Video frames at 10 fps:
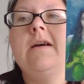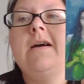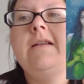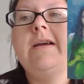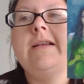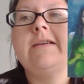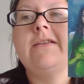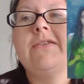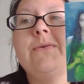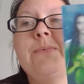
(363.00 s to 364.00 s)
I like
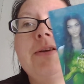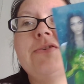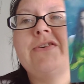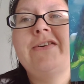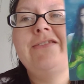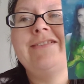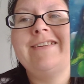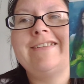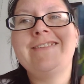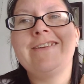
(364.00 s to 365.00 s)
the picture.
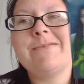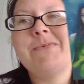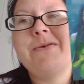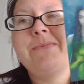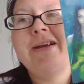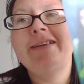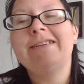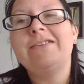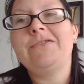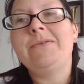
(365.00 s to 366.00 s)
It's like a mermaid,
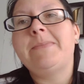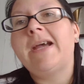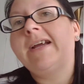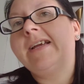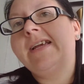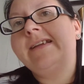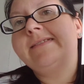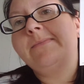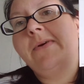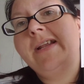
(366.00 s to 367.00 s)
and on the back
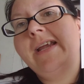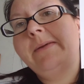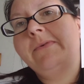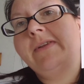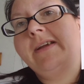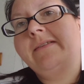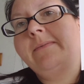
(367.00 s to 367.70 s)
is my name on it as